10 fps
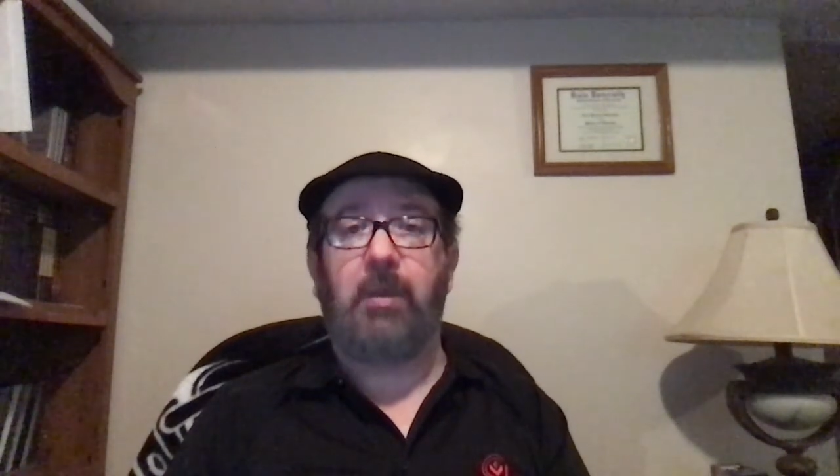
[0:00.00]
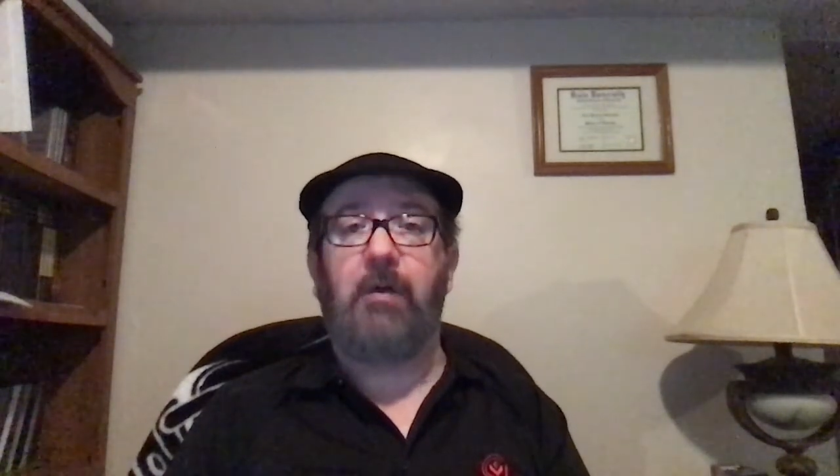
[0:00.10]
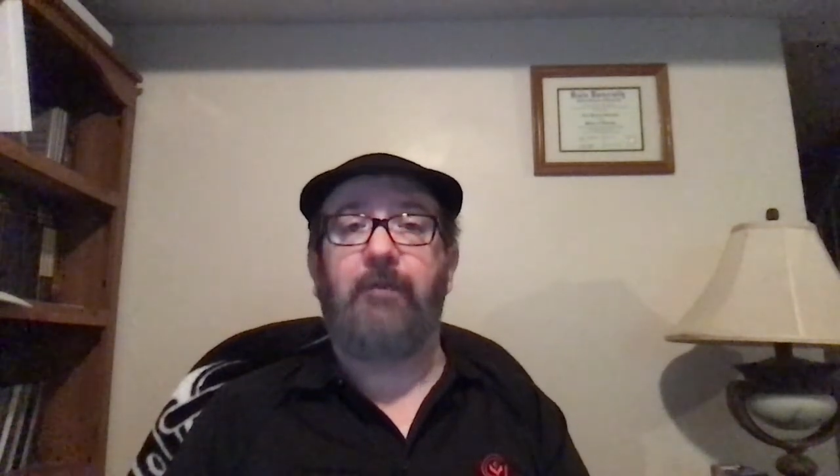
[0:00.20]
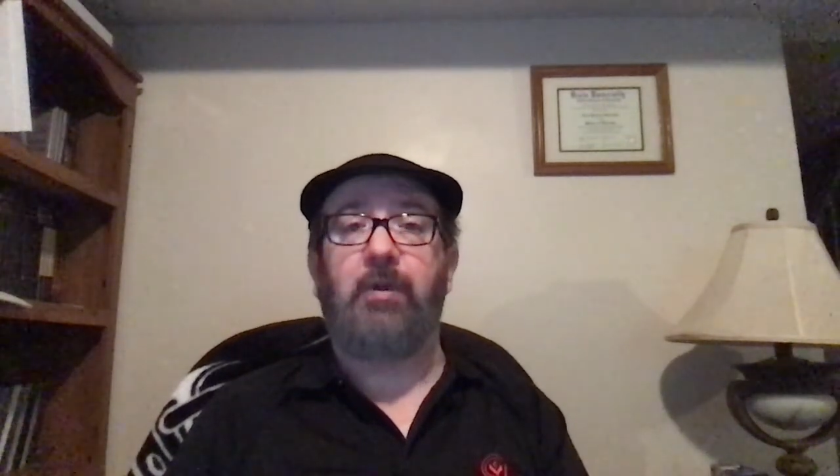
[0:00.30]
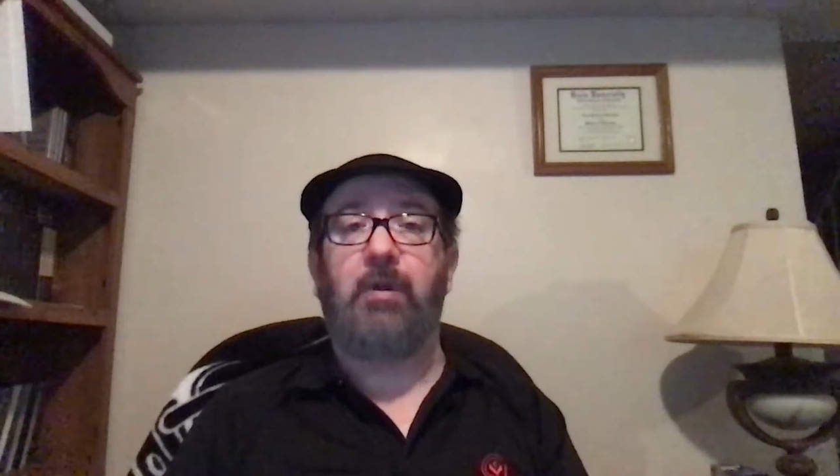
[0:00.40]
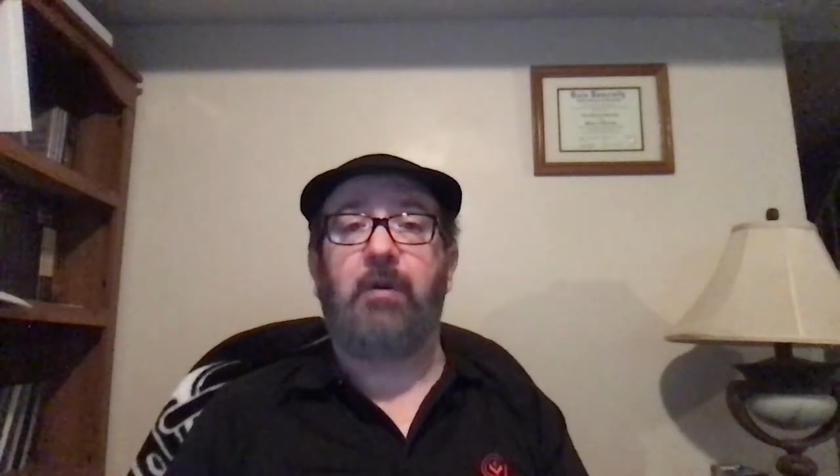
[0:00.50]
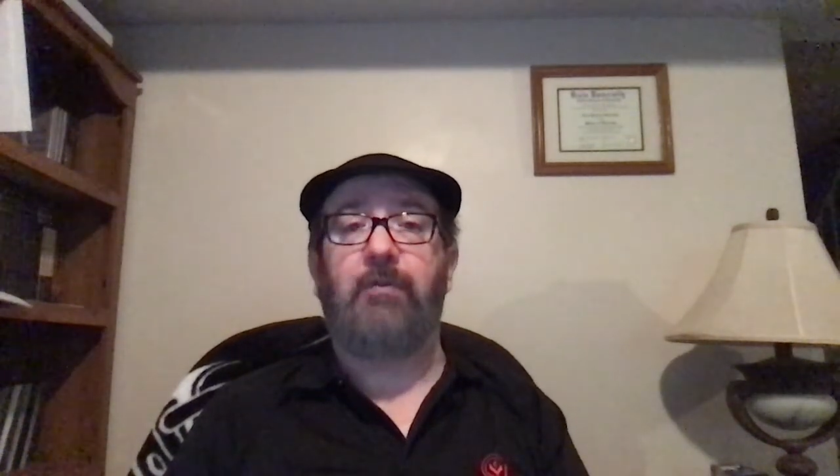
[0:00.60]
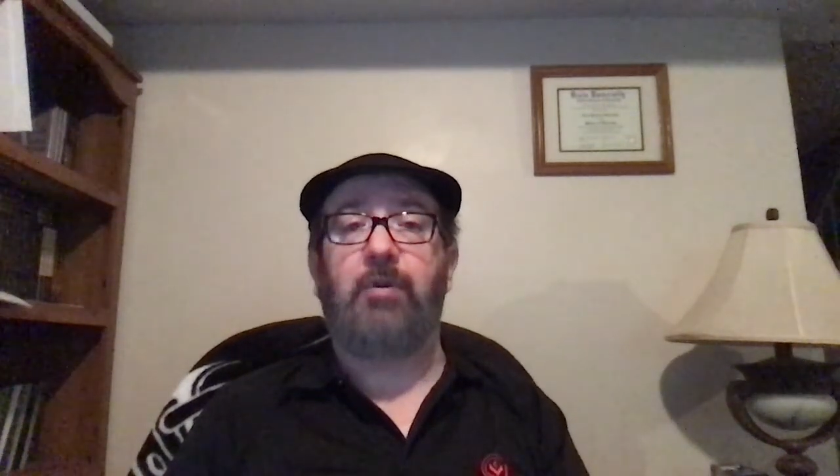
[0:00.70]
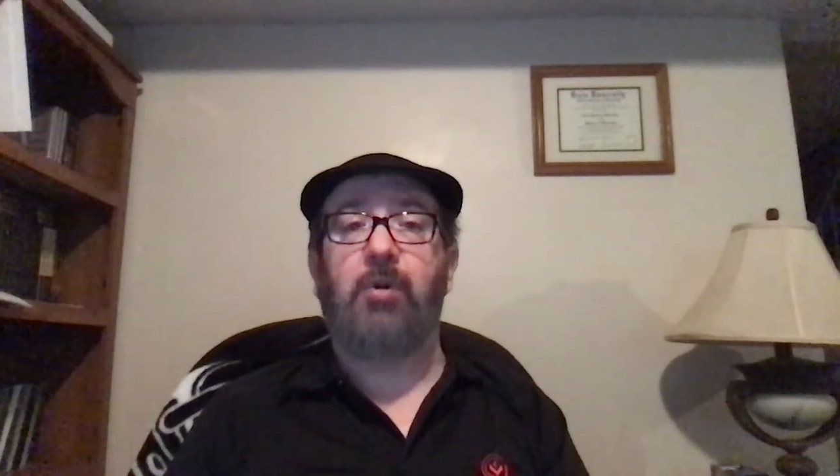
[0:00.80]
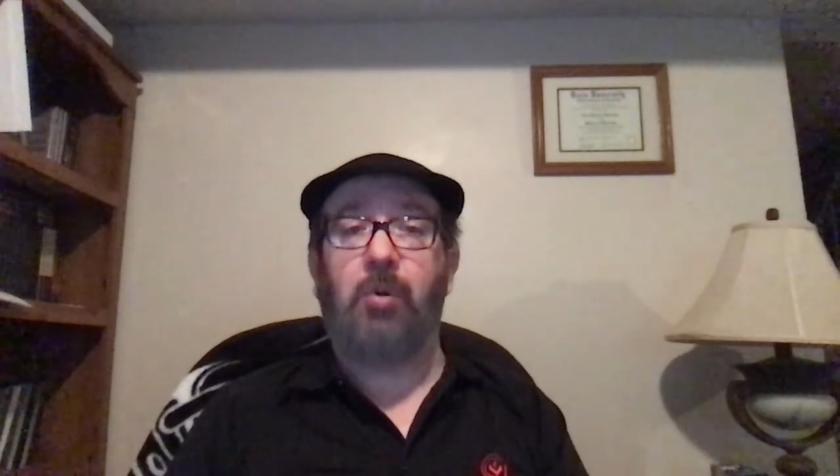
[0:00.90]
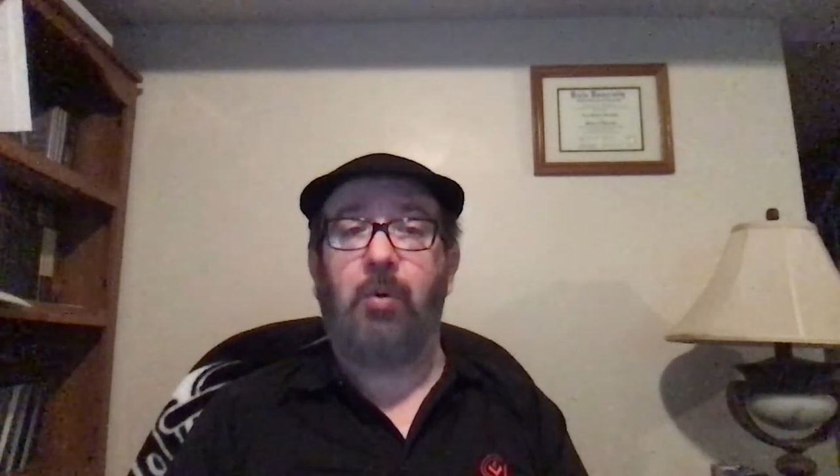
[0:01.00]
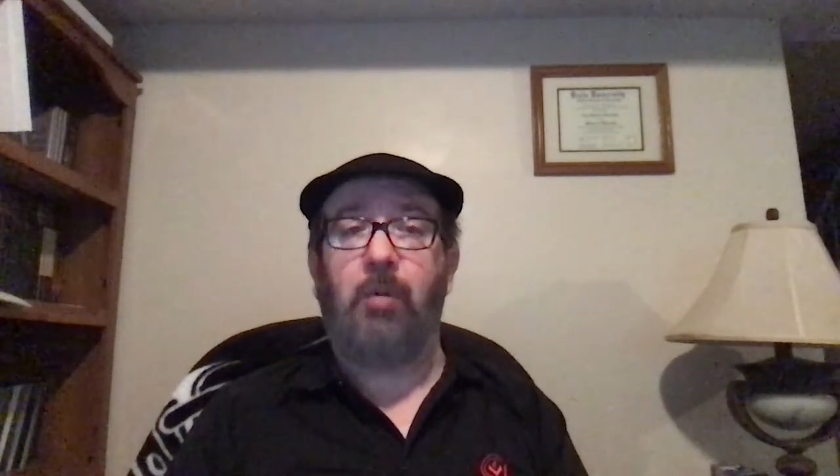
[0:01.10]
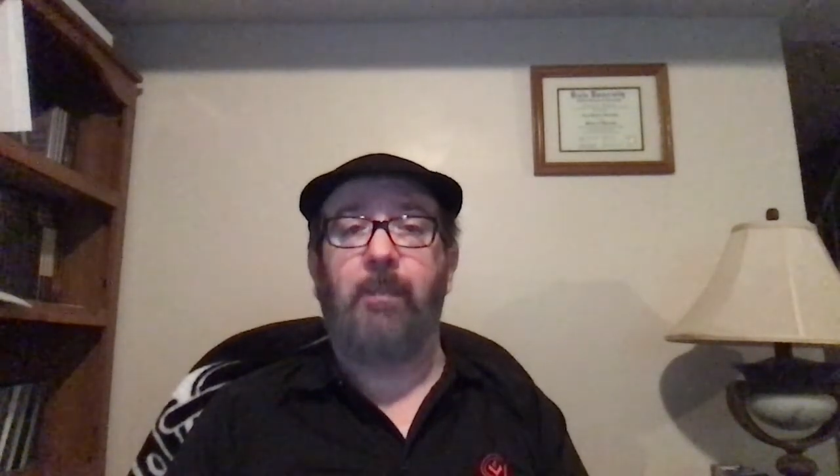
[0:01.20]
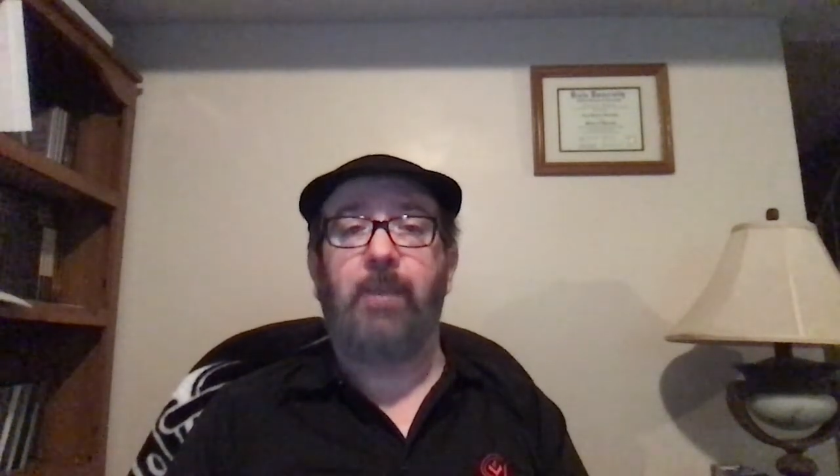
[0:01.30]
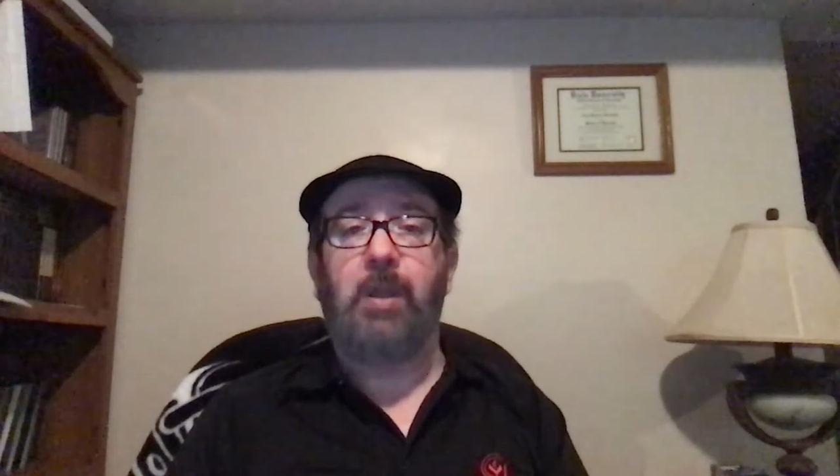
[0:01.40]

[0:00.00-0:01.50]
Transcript: comfort of your home.